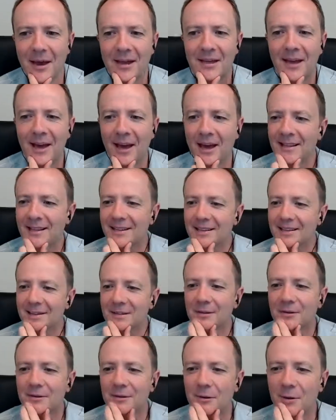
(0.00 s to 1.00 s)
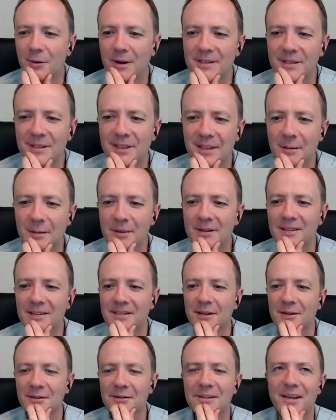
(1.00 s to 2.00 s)
Yeah, the, the, crazy thing about
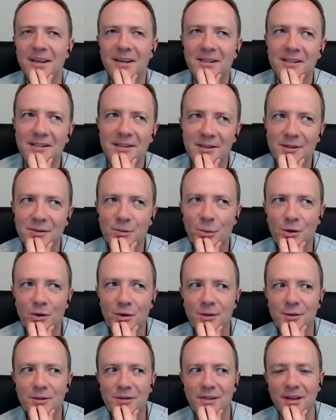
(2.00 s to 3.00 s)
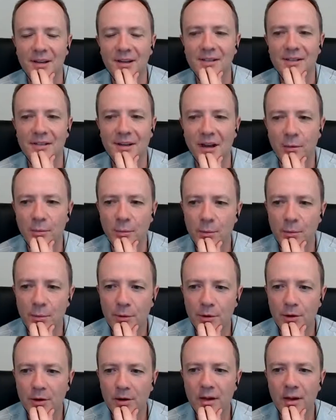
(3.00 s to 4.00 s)
sales taxes is one of those things that I
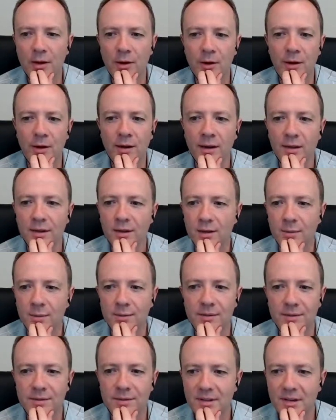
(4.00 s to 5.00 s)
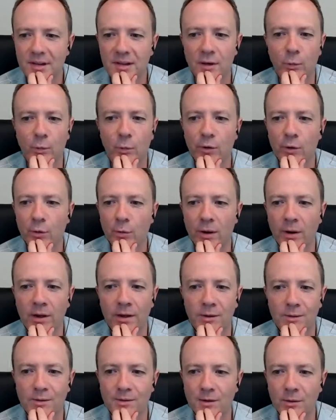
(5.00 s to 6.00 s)
remember hearing. I think it was Tom
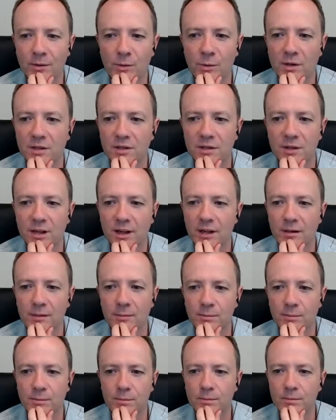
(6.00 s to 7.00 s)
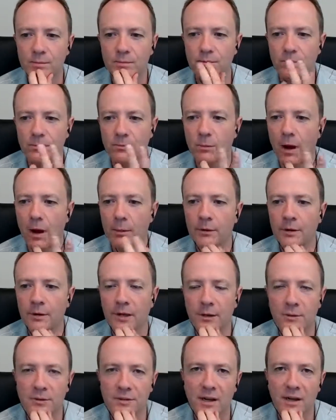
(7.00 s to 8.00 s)
Wheelwright, who's like Rich Dad, Robert
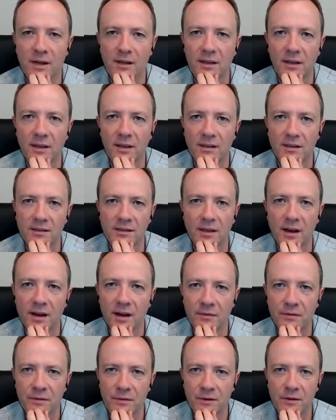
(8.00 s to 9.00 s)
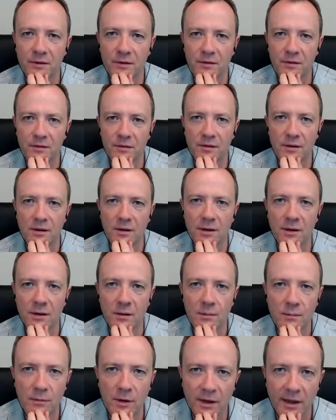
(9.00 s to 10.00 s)
Kiyosaki, his guy for
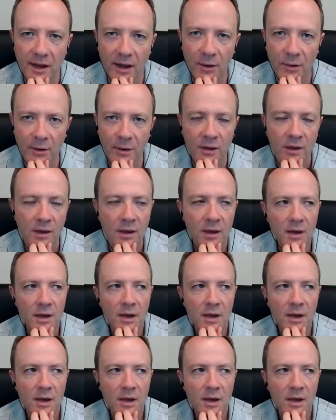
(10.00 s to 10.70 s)
um, accounting.